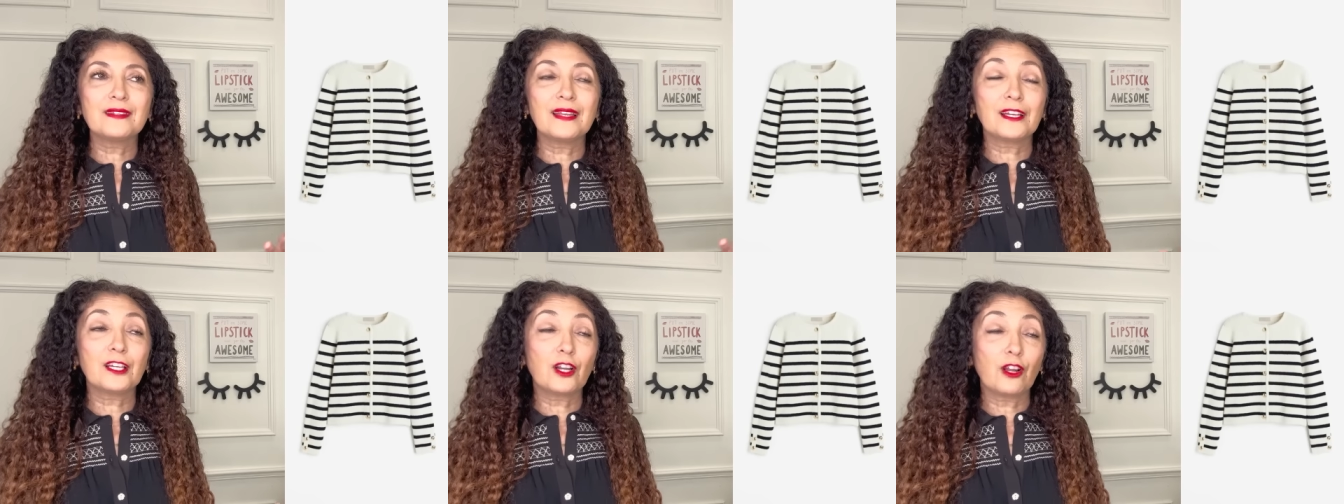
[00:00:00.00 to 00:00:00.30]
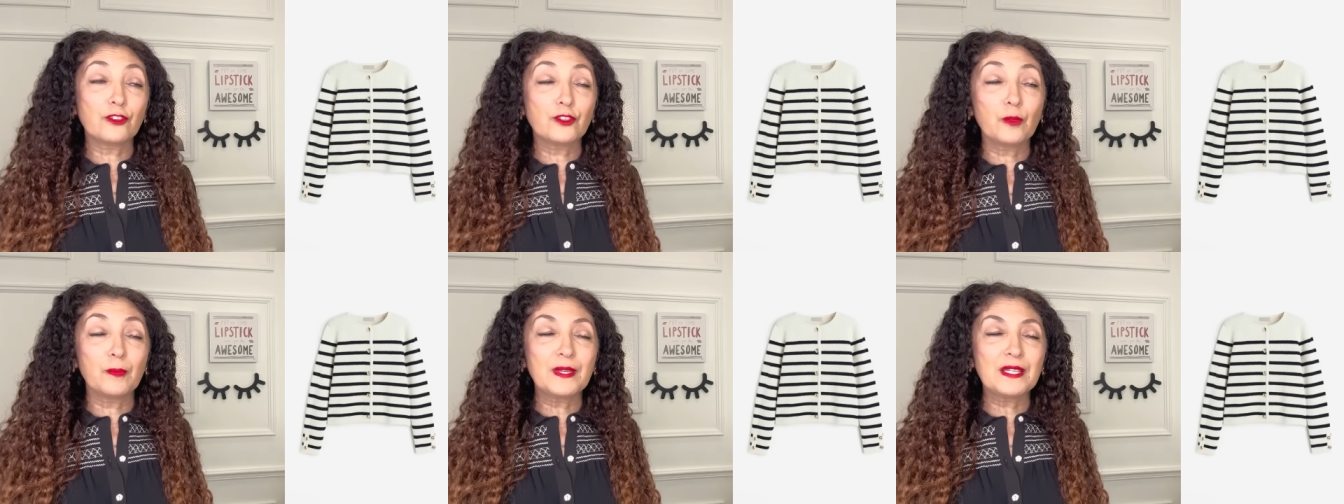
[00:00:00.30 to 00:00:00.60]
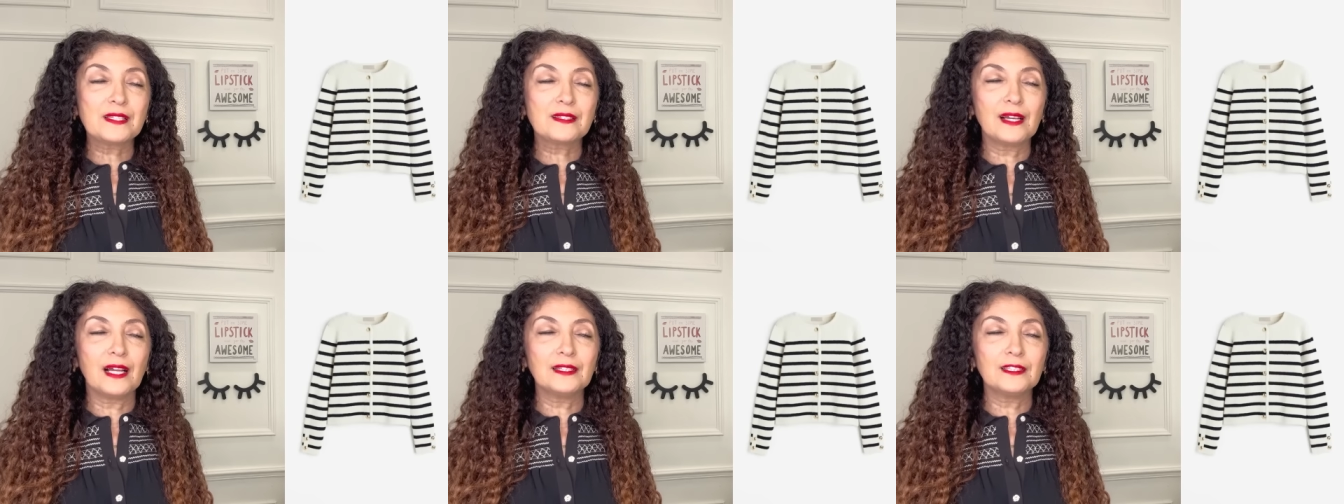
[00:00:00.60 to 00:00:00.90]
It could also be
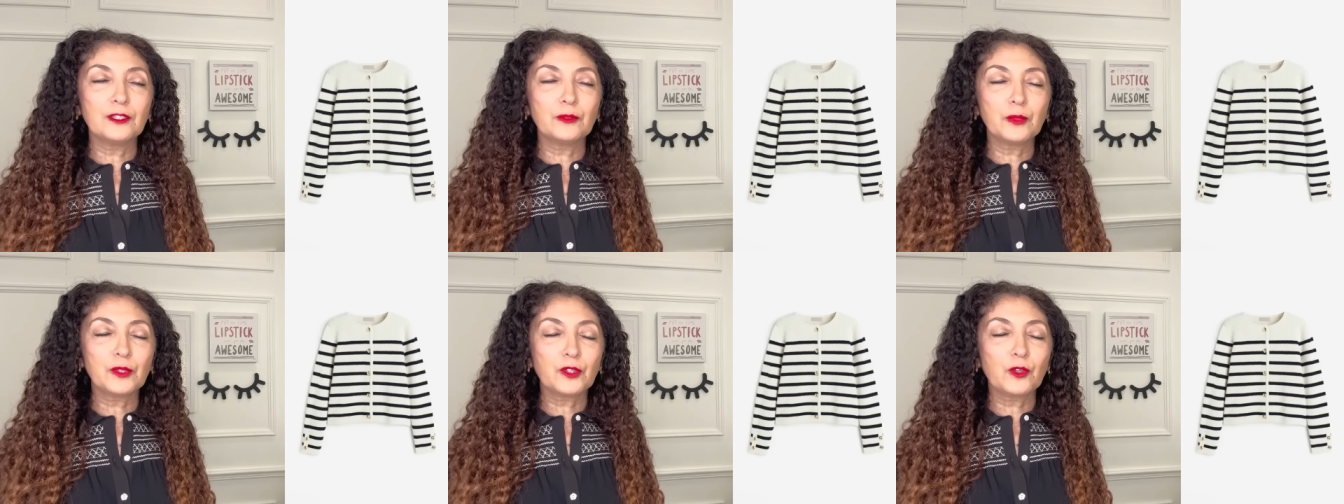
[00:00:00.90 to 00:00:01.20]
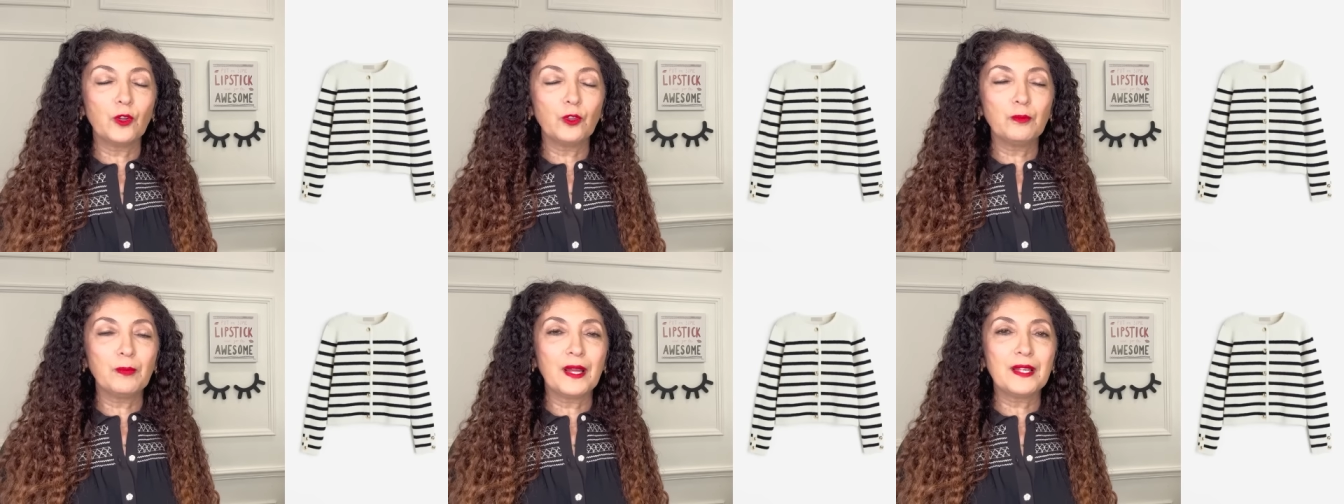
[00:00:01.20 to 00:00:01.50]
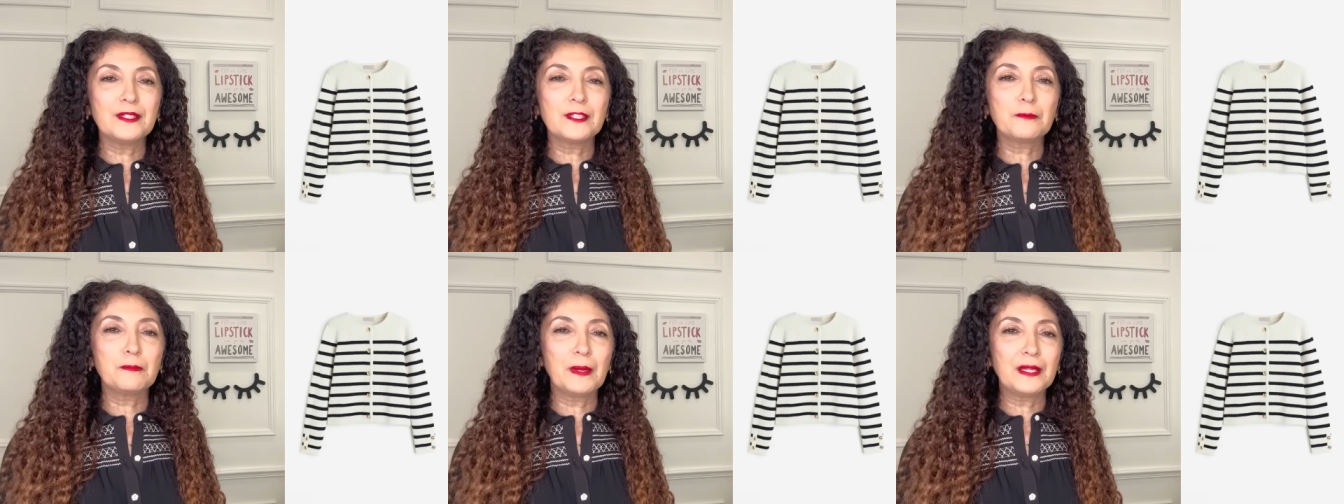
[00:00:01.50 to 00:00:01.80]
solid with gold
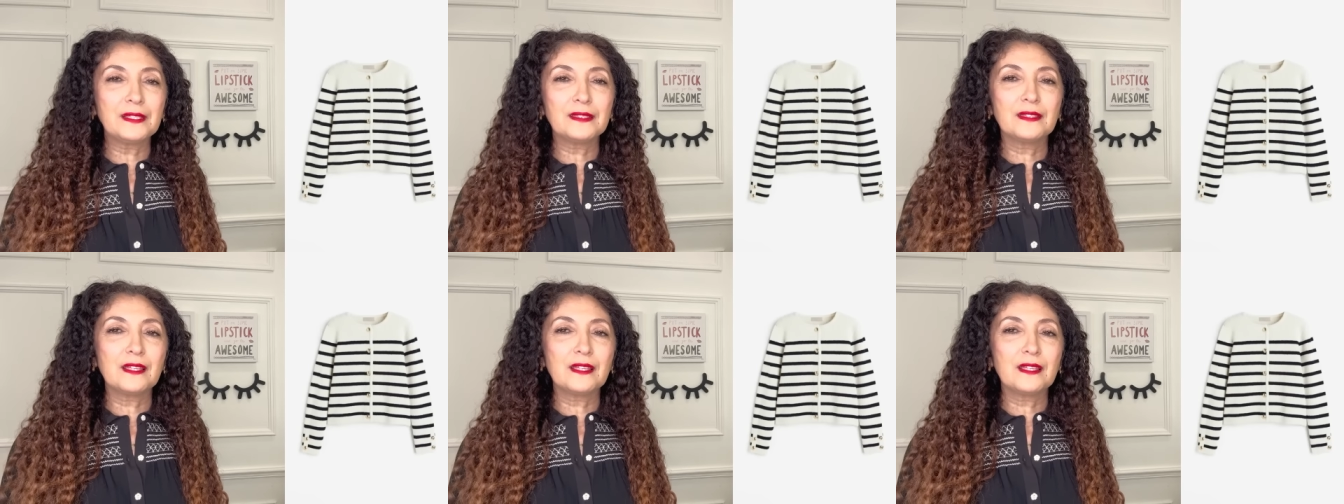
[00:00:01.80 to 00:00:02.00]
buttons, but